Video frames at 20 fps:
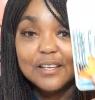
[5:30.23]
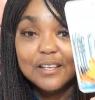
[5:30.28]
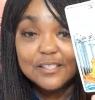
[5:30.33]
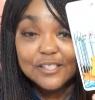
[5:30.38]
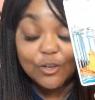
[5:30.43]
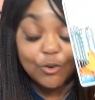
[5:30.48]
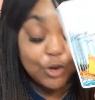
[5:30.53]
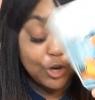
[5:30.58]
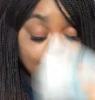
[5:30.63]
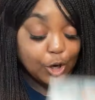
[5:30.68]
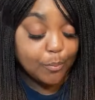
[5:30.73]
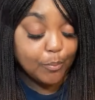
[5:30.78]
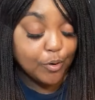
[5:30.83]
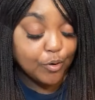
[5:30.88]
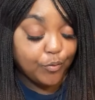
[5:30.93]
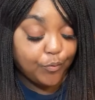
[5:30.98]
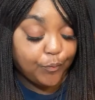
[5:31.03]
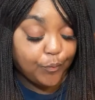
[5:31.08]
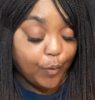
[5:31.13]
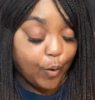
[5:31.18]
So you can
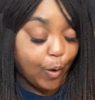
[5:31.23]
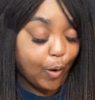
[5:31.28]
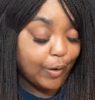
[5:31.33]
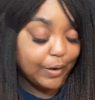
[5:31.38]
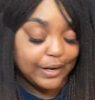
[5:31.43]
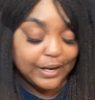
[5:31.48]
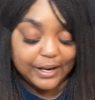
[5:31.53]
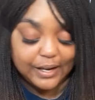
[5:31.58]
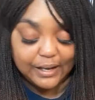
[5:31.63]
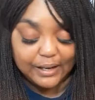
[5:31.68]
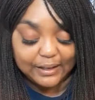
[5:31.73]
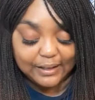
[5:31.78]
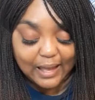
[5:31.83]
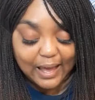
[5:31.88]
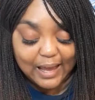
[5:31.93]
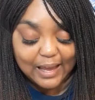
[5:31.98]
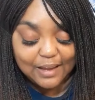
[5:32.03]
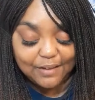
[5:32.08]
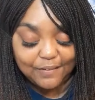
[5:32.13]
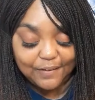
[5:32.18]
move forward in
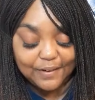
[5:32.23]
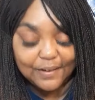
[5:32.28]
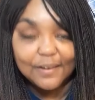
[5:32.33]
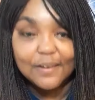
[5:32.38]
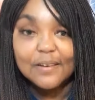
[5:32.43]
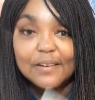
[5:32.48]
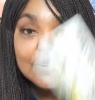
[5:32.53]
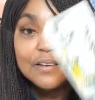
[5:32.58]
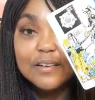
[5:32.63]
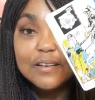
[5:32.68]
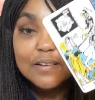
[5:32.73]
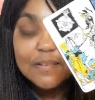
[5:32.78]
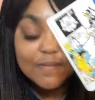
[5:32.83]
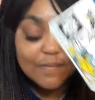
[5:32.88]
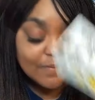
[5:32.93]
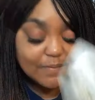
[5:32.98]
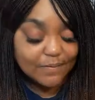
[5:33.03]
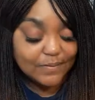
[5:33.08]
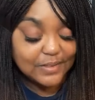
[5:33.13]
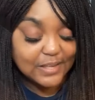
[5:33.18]
life?
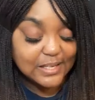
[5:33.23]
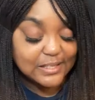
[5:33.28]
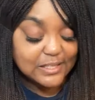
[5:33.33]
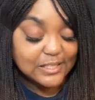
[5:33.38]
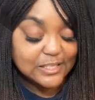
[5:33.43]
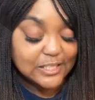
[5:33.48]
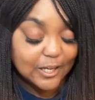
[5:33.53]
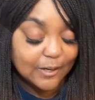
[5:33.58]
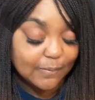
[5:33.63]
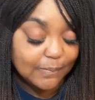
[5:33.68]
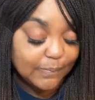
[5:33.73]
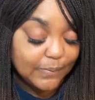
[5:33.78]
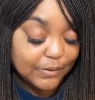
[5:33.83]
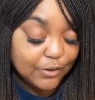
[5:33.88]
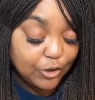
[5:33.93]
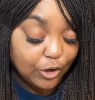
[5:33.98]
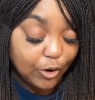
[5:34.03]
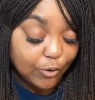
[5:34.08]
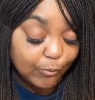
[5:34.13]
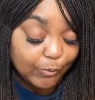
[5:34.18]
This is something
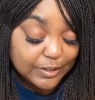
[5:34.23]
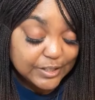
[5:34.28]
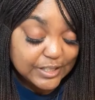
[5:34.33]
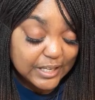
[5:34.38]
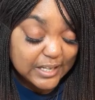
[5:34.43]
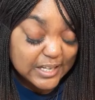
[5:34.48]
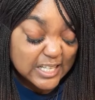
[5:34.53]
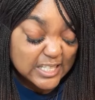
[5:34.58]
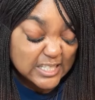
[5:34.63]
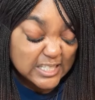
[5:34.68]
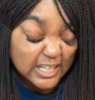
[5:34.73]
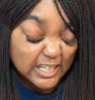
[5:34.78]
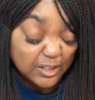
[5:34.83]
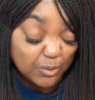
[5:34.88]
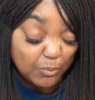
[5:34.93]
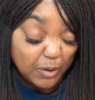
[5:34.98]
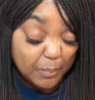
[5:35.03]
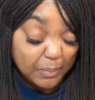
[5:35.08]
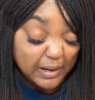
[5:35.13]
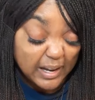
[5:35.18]
you're going to receive this sudden
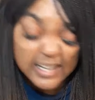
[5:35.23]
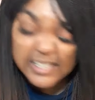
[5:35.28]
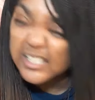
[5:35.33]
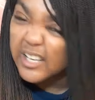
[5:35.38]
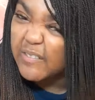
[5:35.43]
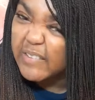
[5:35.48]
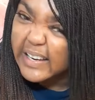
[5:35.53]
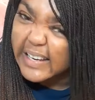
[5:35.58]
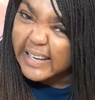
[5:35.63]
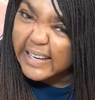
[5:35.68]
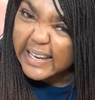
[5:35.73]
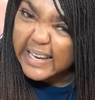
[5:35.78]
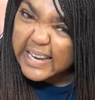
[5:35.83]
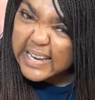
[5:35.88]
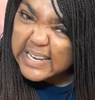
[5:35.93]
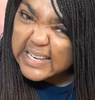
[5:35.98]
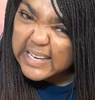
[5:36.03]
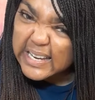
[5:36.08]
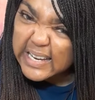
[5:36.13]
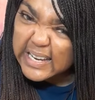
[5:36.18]
wealth because of an
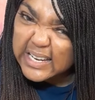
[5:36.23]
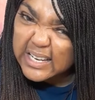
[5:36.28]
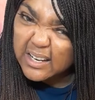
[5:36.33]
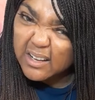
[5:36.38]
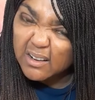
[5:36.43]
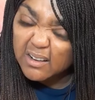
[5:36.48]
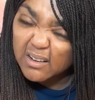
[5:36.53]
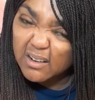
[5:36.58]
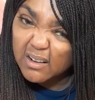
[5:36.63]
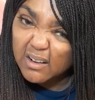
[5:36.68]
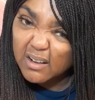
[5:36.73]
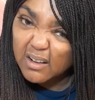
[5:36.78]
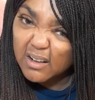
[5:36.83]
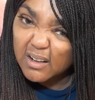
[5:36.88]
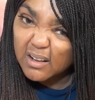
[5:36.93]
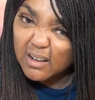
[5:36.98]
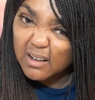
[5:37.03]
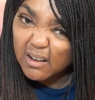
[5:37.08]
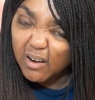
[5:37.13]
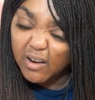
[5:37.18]
ending
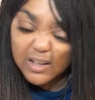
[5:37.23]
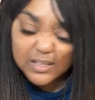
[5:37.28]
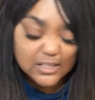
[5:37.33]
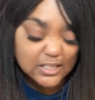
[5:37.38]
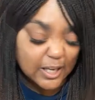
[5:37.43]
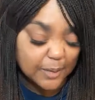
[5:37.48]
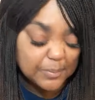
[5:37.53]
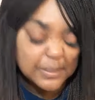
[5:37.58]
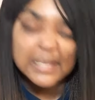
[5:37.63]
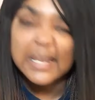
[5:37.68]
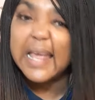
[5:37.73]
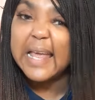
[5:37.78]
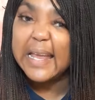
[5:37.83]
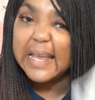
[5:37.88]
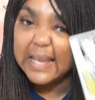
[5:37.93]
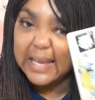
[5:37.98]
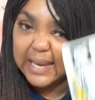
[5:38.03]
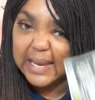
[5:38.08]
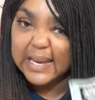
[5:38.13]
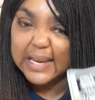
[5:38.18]
or something that
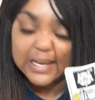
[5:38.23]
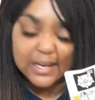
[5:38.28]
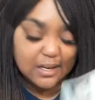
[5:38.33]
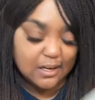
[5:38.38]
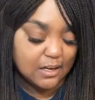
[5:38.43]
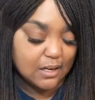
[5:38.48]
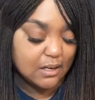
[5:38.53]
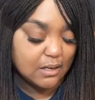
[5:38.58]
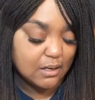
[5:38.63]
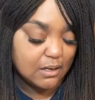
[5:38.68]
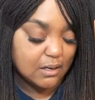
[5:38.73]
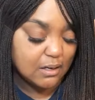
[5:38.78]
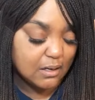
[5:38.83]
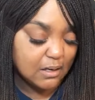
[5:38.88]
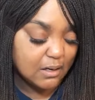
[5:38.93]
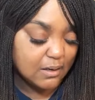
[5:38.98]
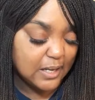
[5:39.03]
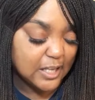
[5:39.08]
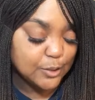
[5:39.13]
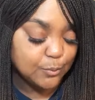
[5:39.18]
end.
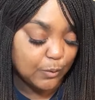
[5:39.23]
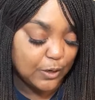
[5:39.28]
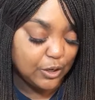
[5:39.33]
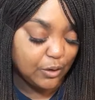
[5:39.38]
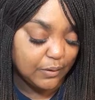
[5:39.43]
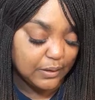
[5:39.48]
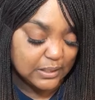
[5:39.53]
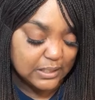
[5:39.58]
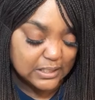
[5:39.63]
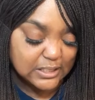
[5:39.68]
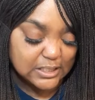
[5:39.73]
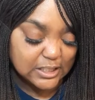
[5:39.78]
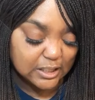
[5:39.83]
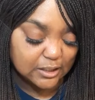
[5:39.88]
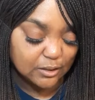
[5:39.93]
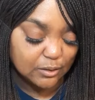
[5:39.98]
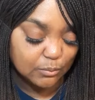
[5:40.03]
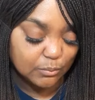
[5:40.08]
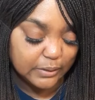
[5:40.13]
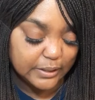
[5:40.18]
That's what you're going to get this
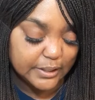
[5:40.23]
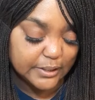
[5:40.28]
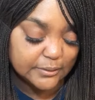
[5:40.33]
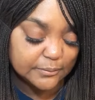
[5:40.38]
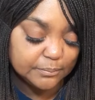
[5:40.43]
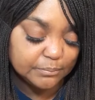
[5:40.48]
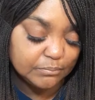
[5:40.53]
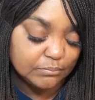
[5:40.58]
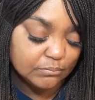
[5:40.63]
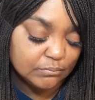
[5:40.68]
sudden wealth.